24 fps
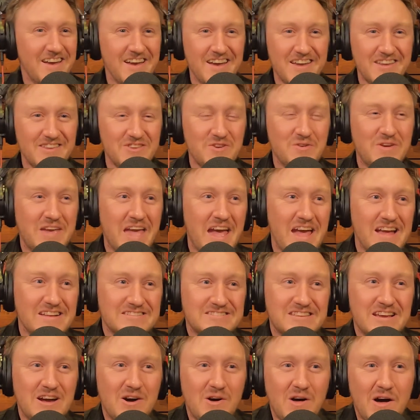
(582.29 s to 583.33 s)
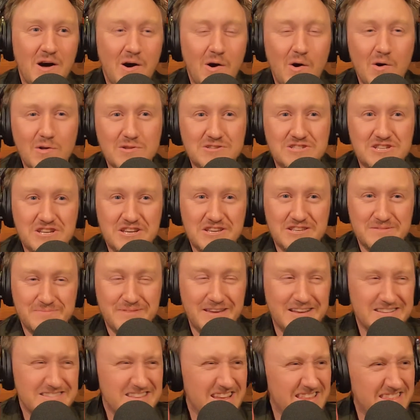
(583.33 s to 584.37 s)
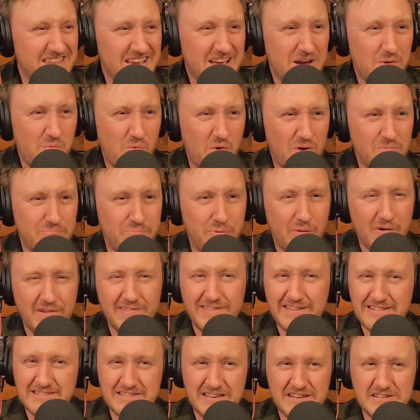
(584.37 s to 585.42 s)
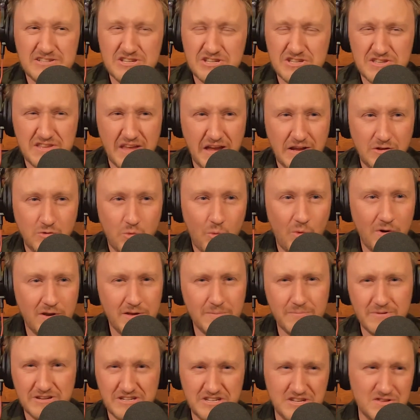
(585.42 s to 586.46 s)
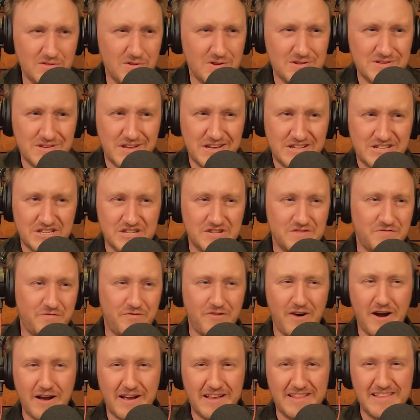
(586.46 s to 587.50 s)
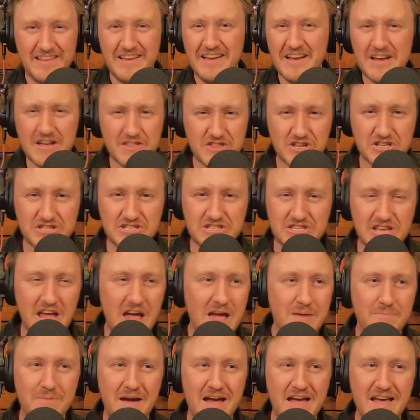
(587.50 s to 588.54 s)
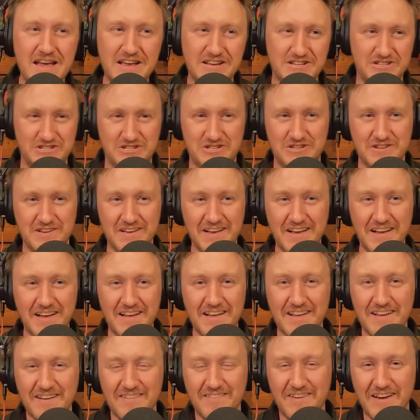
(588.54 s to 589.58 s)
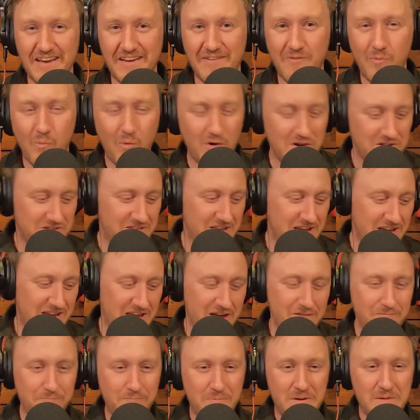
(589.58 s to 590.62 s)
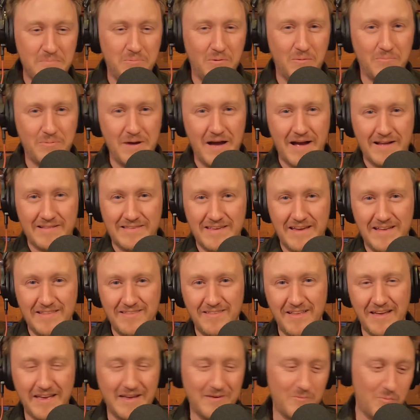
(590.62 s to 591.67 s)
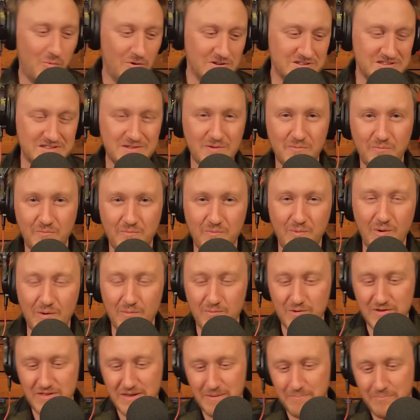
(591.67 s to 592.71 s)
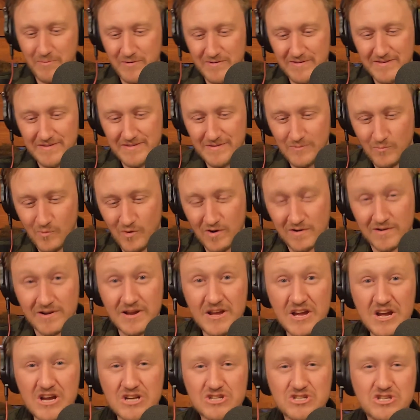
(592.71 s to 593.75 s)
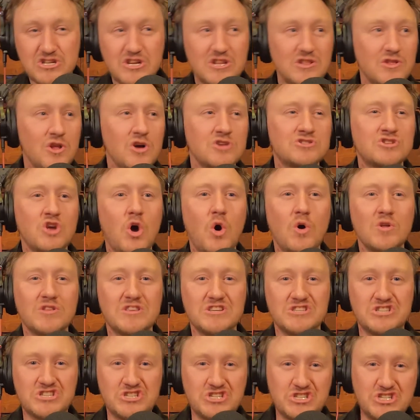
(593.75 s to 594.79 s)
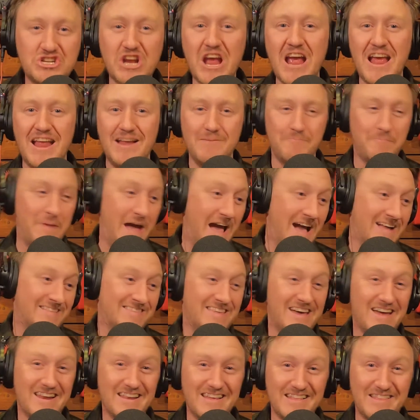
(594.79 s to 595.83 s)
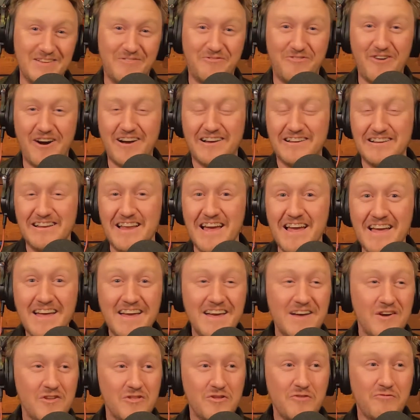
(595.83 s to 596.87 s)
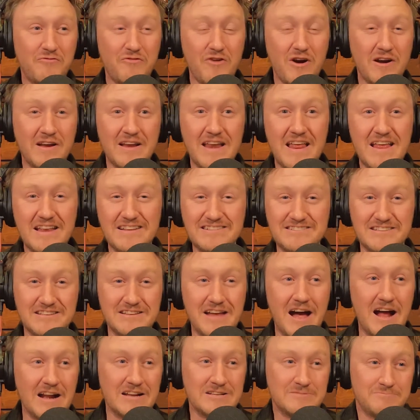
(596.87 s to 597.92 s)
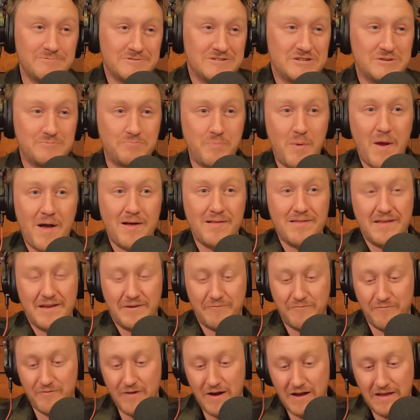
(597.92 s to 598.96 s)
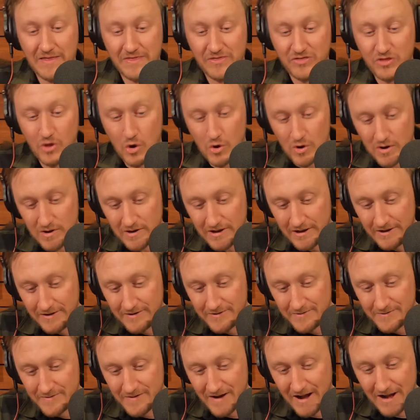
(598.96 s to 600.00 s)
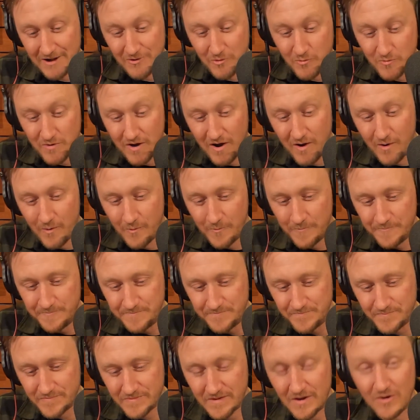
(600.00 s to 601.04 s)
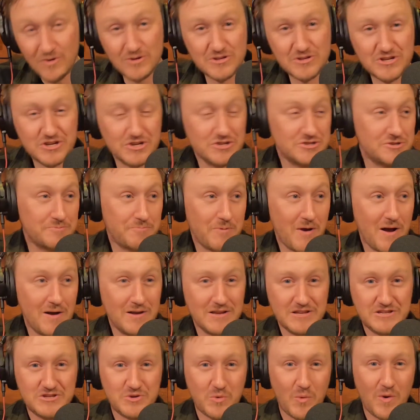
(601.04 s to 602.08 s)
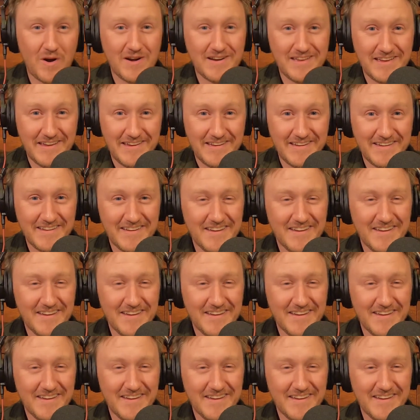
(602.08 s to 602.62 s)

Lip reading: you can't tell how old she is, because I think at one point they say she's like 20, but she looks like she's fucking the same age. Like, what did they give people back then? Like, what were they putting in the water? She looks old as shit back then in the fucking 80s and 90s, but she's probably like fucking 30. I don't know. Or she's probably 20.